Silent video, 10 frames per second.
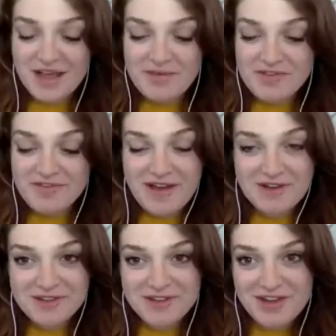am the
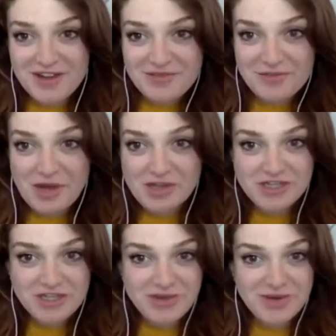founder of
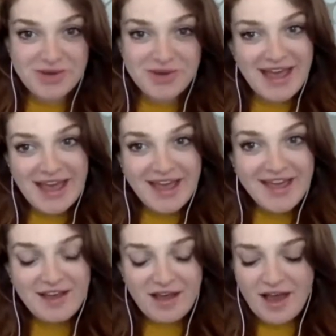Project
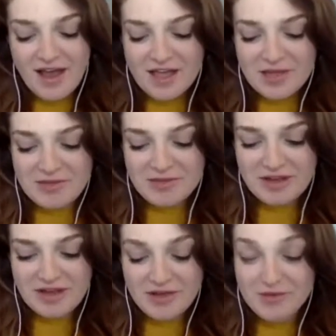UROK. I'm
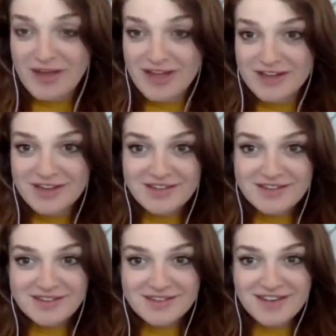a
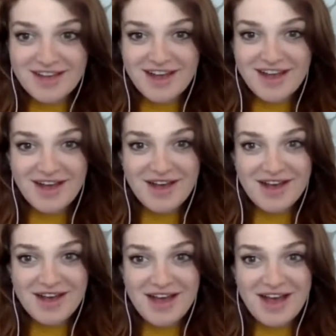writer.
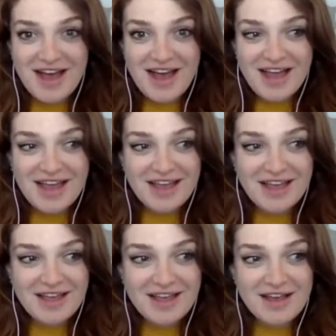
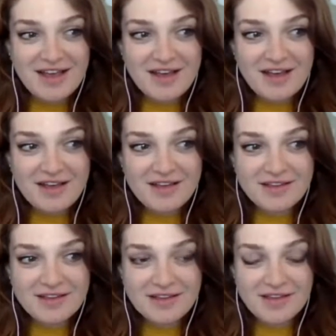I
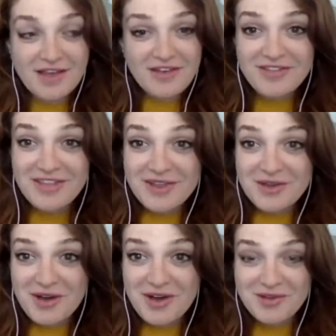love that
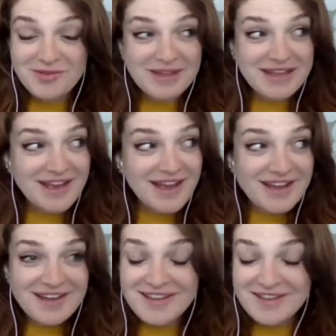you called me
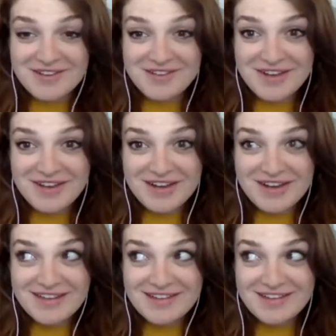young. That was very
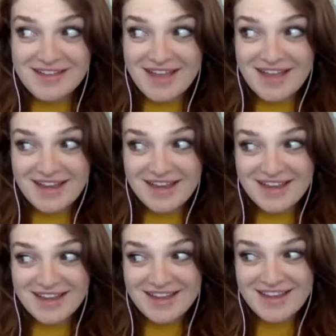
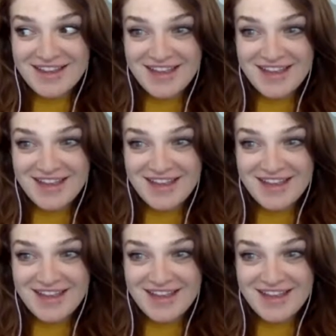exciting.